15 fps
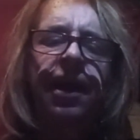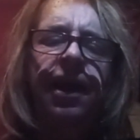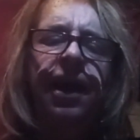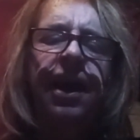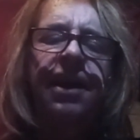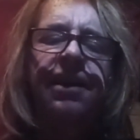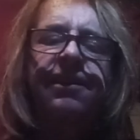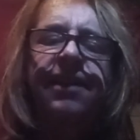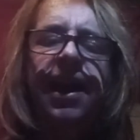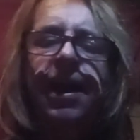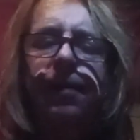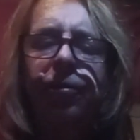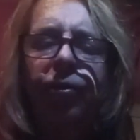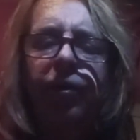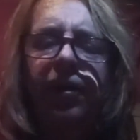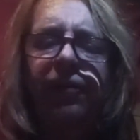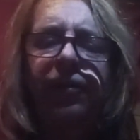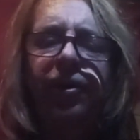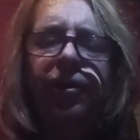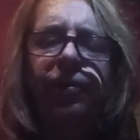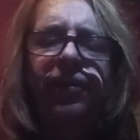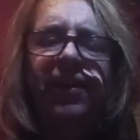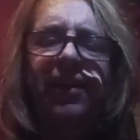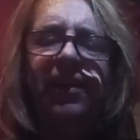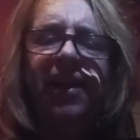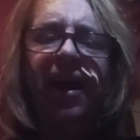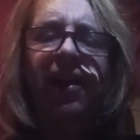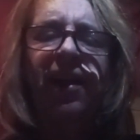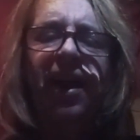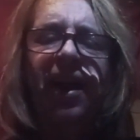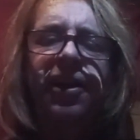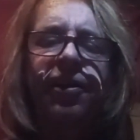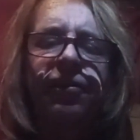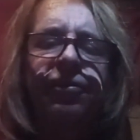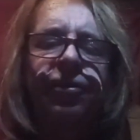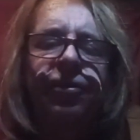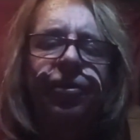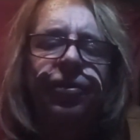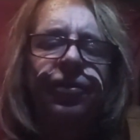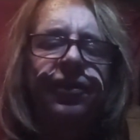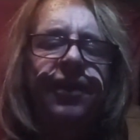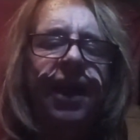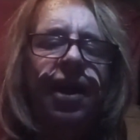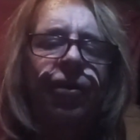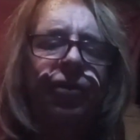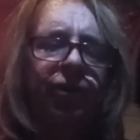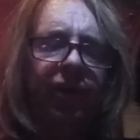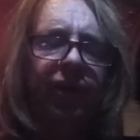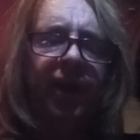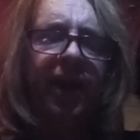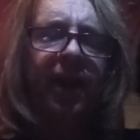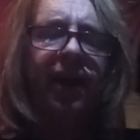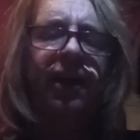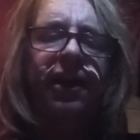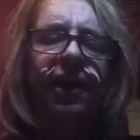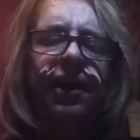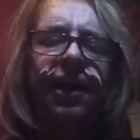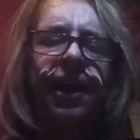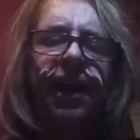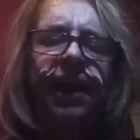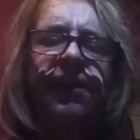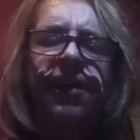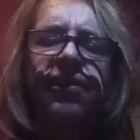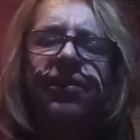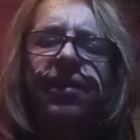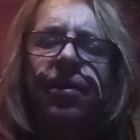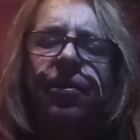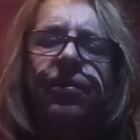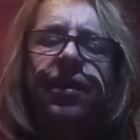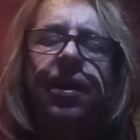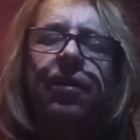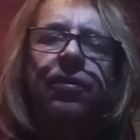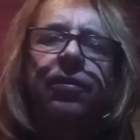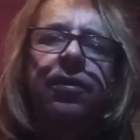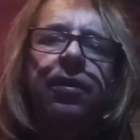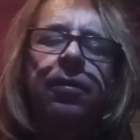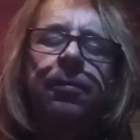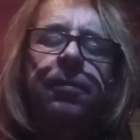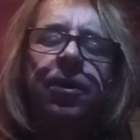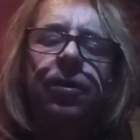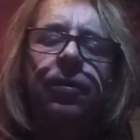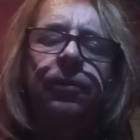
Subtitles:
at table if you did not like your food down your neck, and they settled down to their meal.